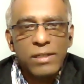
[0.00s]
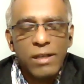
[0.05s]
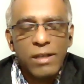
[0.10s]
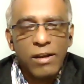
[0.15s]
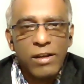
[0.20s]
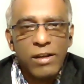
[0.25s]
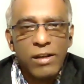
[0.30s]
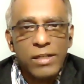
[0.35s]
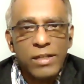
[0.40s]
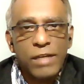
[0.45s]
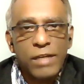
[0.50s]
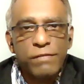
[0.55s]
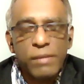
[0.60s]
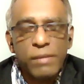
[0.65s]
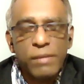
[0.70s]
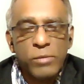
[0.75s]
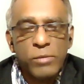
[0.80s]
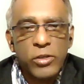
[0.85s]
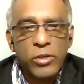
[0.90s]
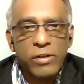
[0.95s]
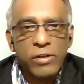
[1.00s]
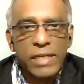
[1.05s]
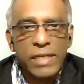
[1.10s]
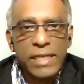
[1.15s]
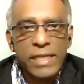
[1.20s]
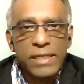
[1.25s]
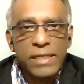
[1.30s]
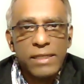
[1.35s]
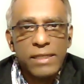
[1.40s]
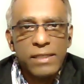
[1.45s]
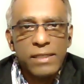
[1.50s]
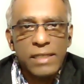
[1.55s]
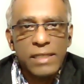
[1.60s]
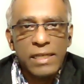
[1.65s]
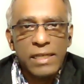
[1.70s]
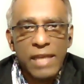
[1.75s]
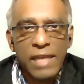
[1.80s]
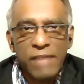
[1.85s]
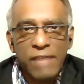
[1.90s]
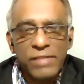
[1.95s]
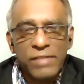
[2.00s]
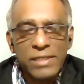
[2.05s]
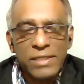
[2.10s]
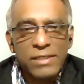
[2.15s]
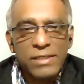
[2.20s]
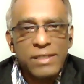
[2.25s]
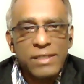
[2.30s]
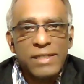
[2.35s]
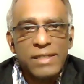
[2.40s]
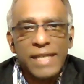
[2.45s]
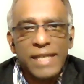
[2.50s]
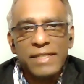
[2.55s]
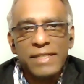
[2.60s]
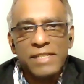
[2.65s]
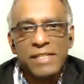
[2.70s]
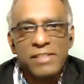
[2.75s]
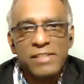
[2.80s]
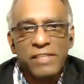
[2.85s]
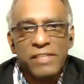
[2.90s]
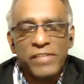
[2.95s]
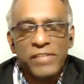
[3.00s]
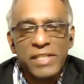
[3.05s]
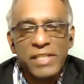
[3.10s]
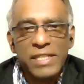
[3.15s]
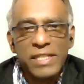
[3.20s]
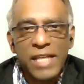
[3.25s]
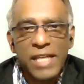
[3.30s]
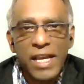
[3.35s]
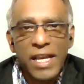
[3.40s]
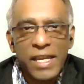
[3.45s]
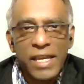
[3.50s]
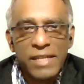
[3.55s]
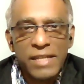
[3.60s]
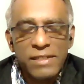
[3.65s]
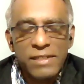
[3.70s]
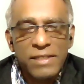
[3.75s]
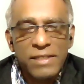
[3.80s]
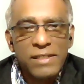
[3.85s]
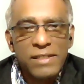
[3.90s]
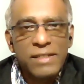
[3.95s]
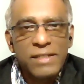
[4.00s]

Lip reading: on February the 11th, 1979,